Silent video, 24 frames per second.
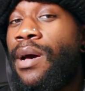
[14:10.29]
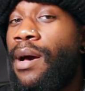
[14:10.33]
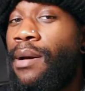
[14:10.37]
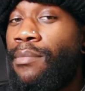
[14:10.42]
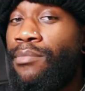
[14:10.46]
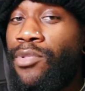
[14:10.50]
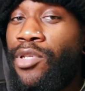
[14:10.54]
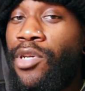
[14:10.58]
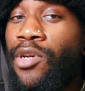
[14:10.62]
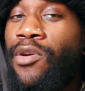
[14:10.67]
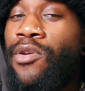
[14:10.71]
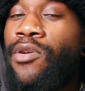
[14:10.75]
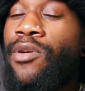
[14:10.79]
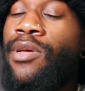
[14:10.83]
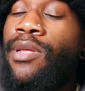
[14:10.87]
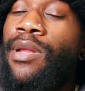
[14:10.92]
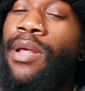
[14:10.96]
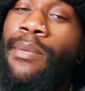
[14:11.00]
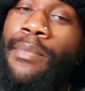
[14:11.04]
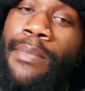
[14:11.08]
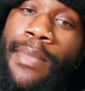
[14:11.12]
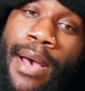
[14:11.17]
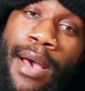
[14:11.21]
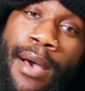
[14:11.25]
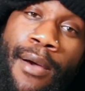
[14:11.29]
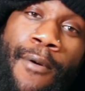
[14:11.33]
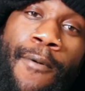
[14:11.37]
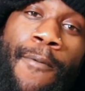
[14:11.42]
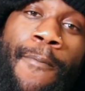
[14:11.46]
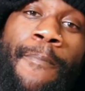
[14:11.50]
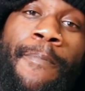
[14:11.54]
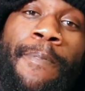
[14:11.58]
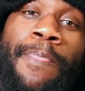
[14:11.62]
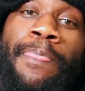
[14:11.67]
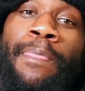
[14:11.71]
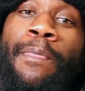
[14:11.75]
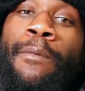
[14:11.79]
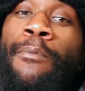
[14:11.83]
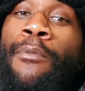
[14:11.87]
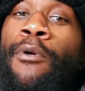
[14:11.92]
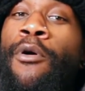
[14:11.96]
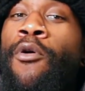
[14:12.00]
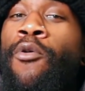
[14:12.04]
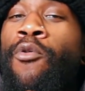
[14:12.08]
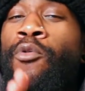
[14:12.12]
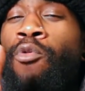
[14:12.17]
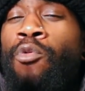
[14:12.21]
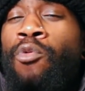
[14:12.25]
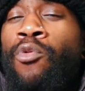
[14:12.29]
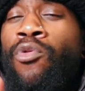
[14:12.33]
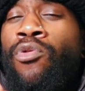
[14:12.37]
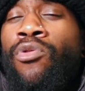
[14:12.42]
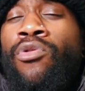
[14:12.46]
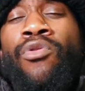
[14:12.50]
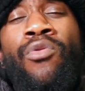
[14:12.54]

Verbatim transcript: I'm Turk, and I'm out. Ooh,